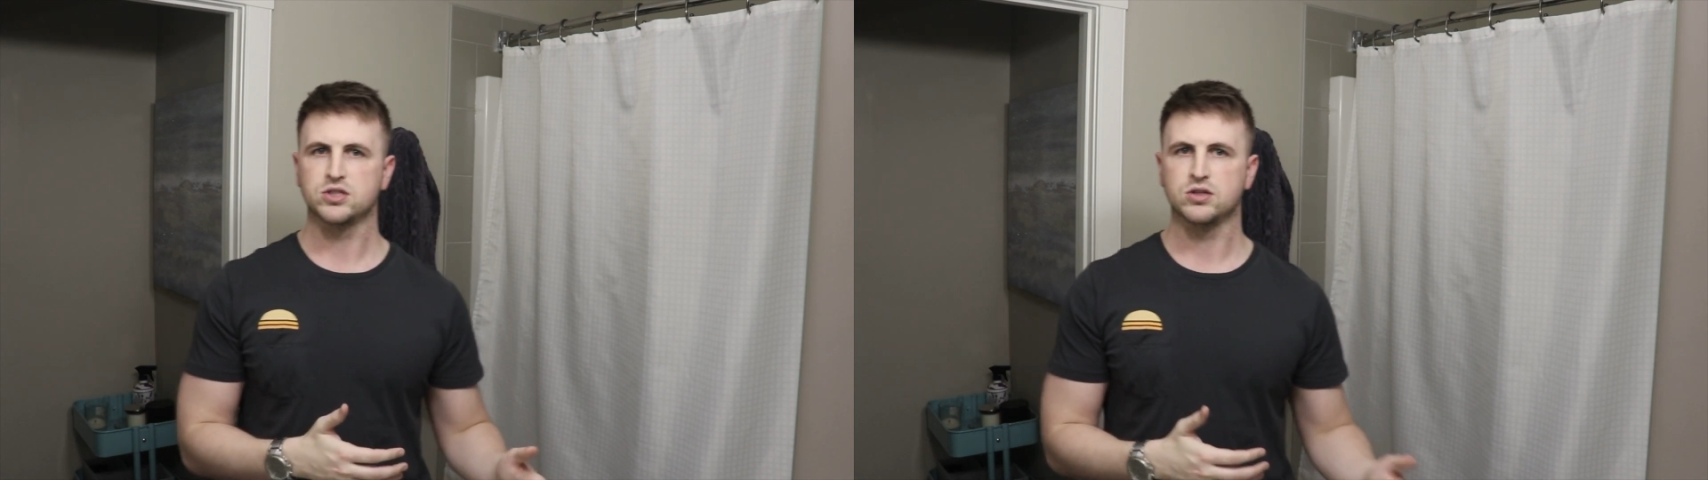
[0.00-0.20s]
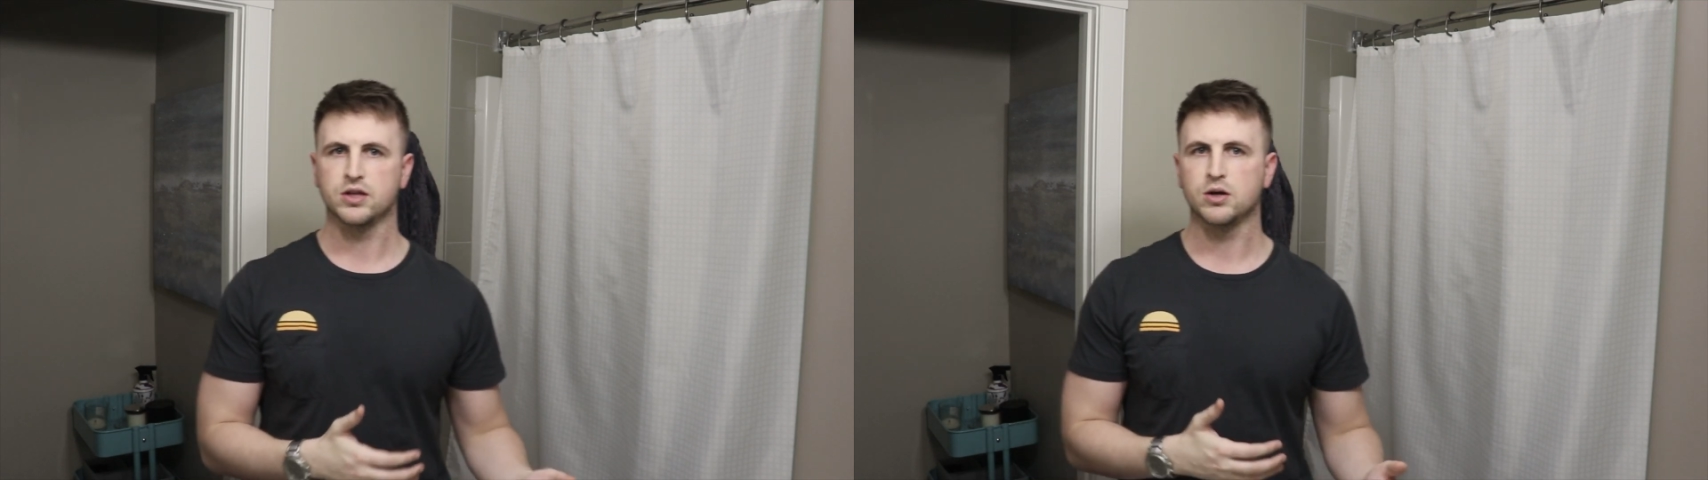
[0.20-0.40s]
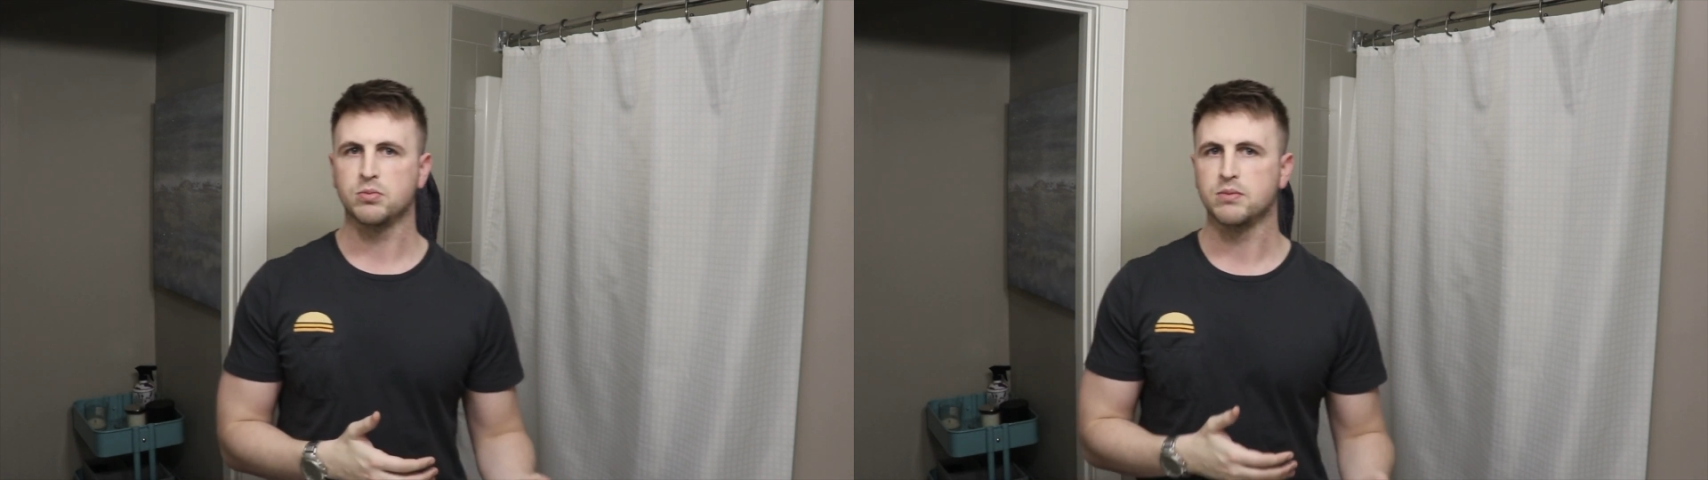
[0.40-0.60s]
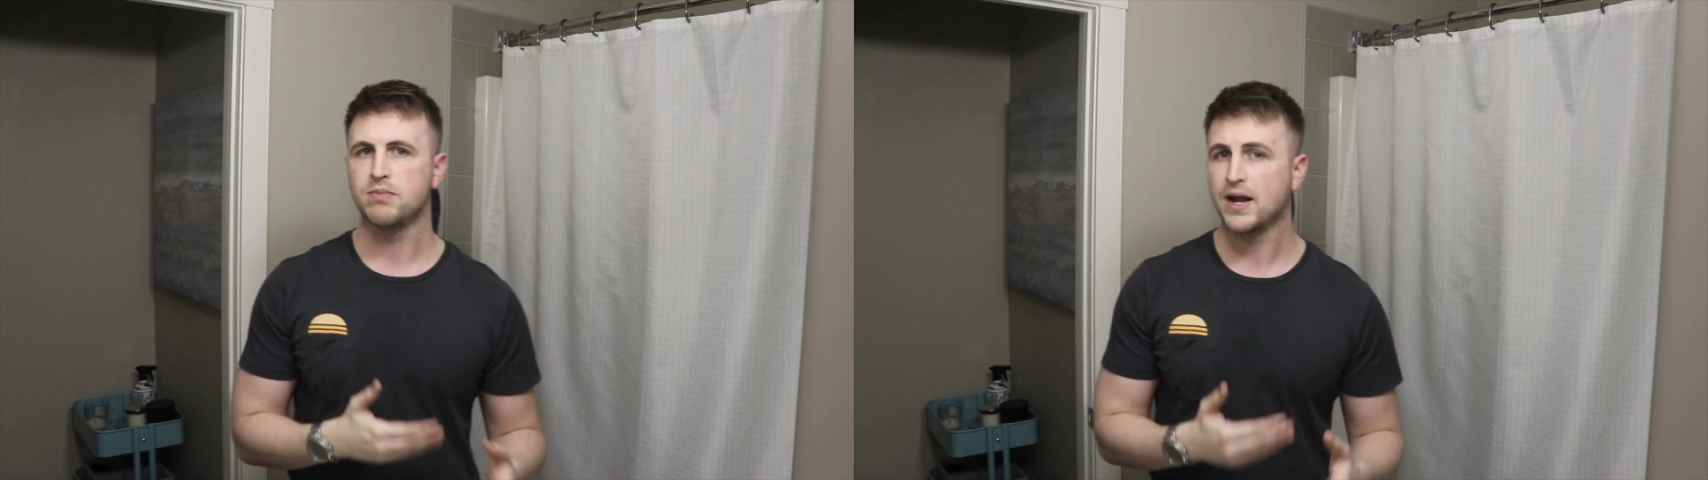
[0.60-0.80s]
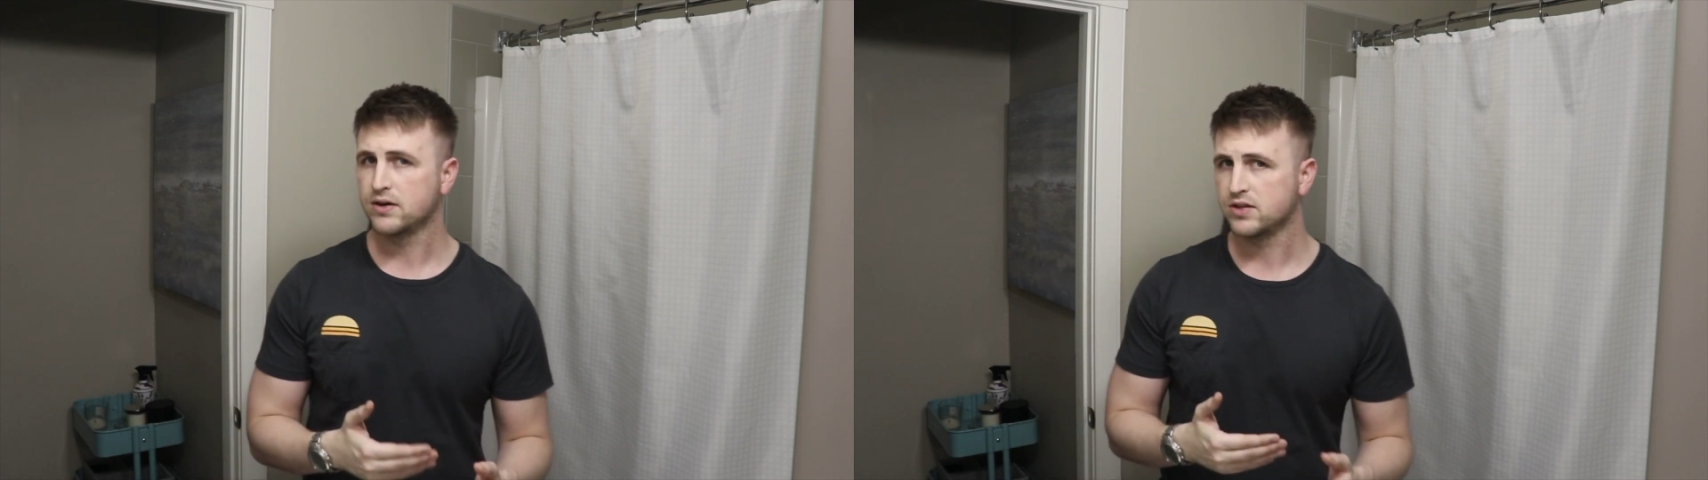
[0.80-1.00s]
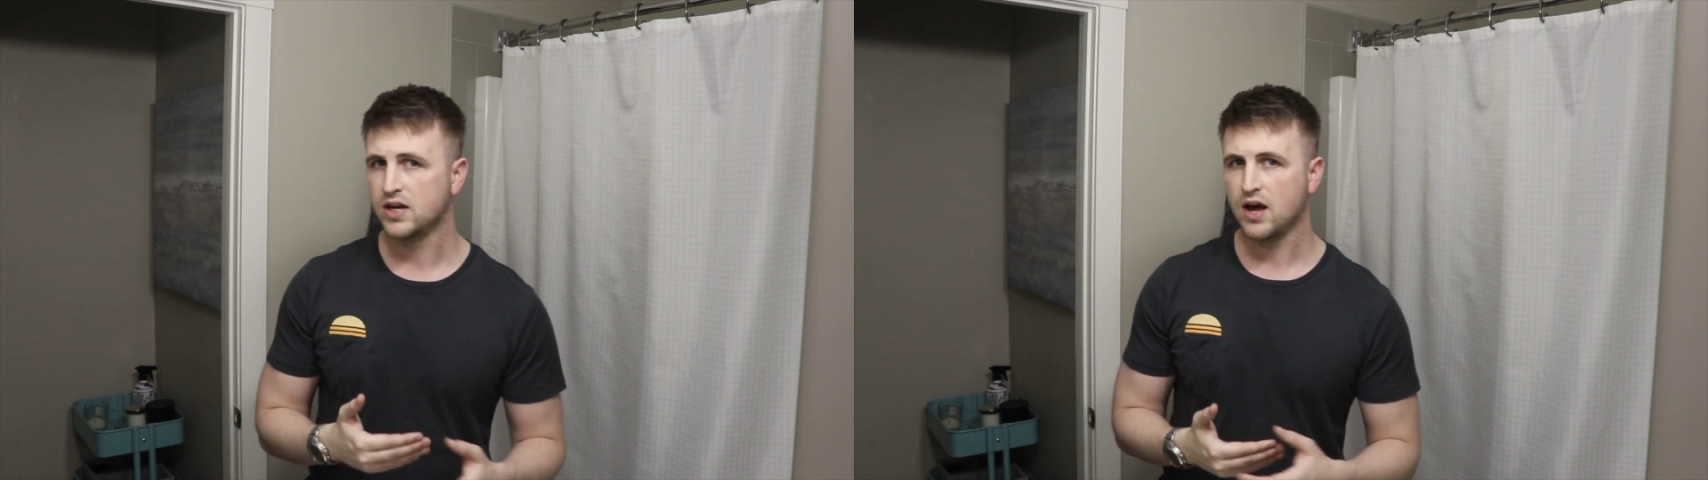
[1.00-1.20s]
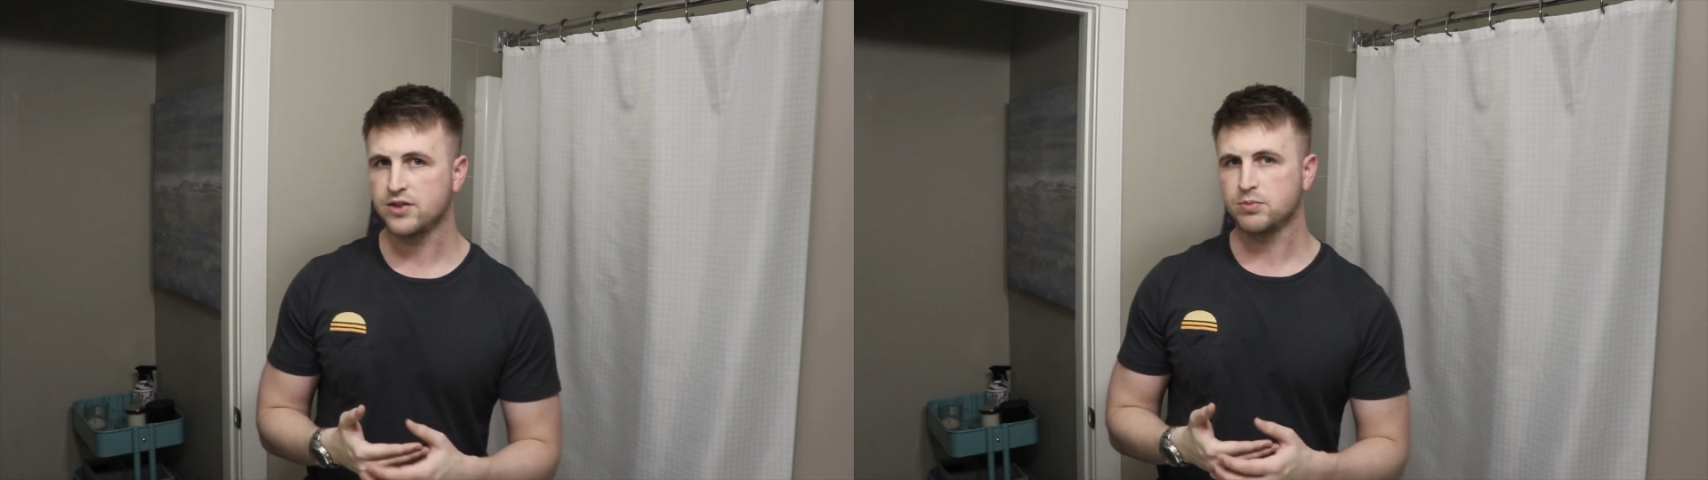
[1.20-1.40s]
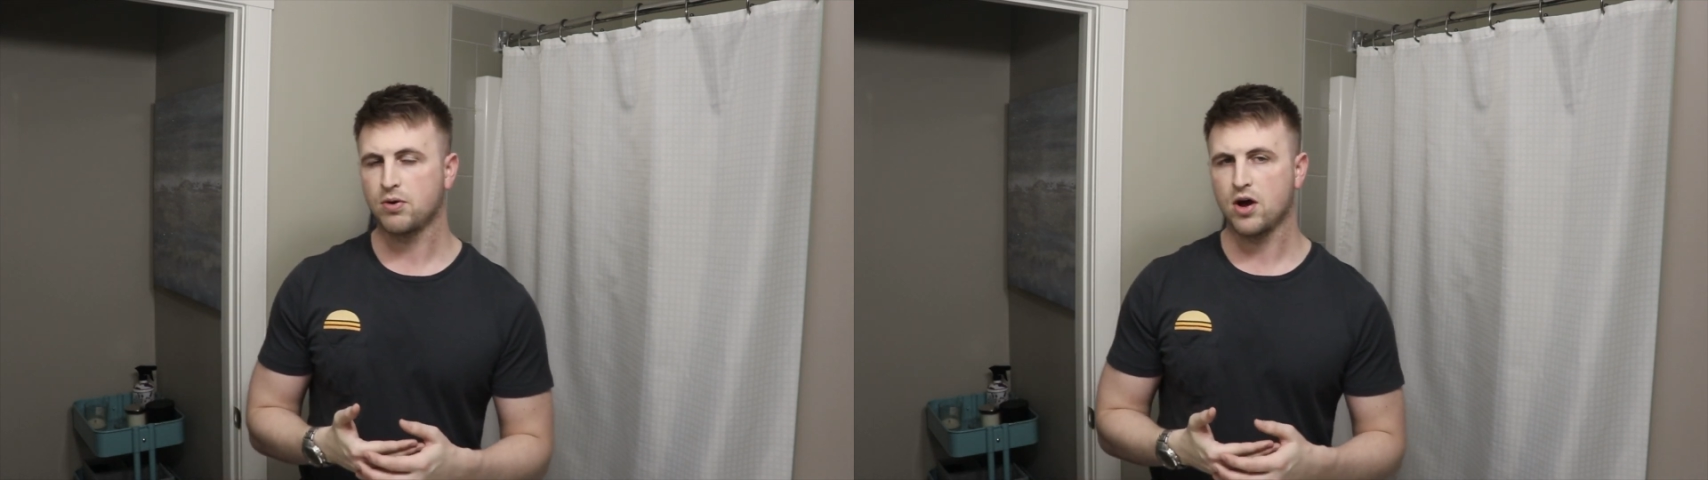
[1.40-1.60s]
a little bit better than
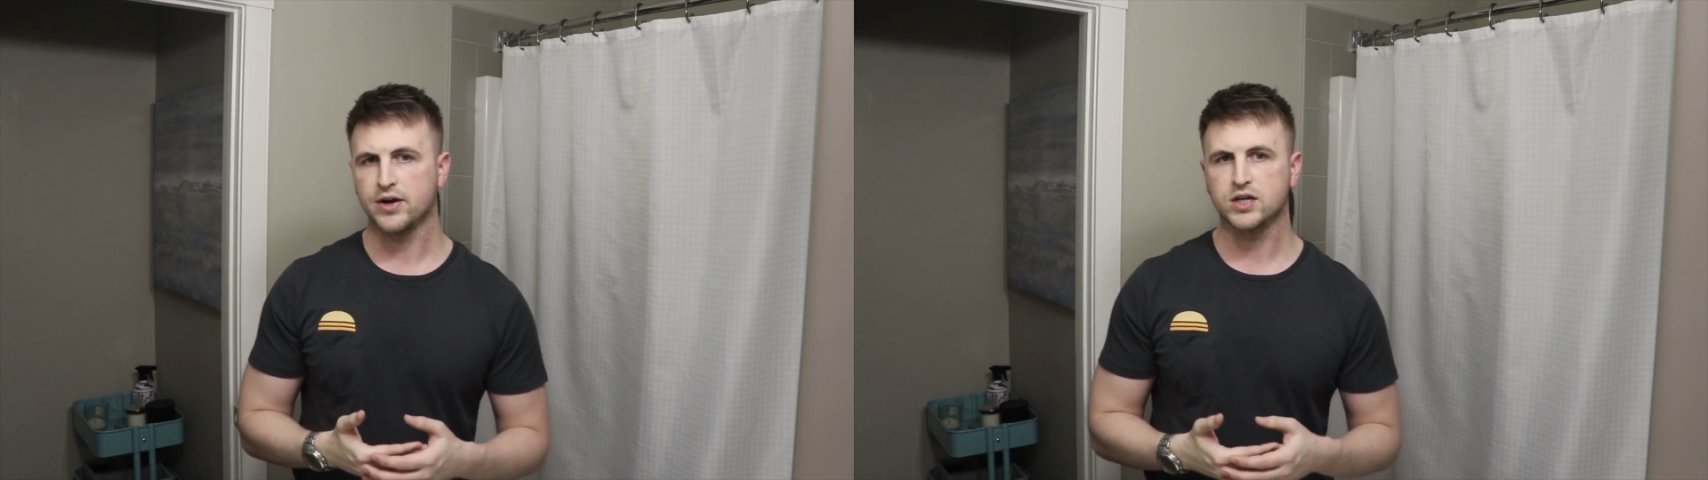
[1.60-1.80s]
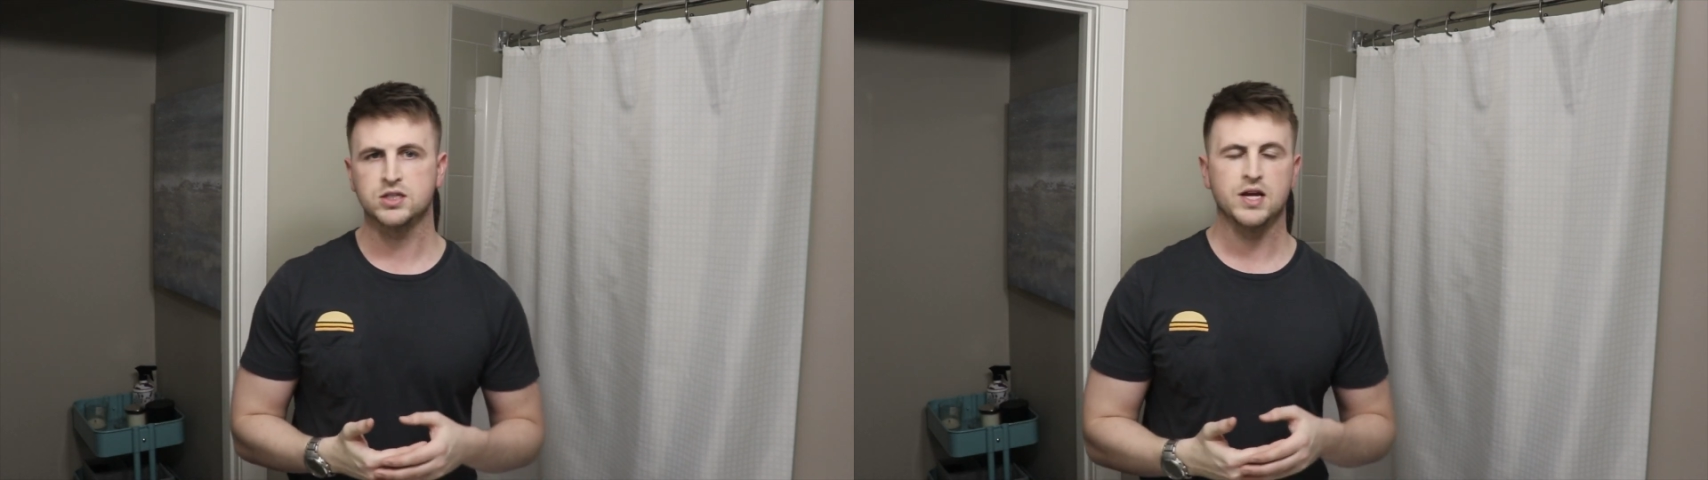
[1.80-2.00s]
other products,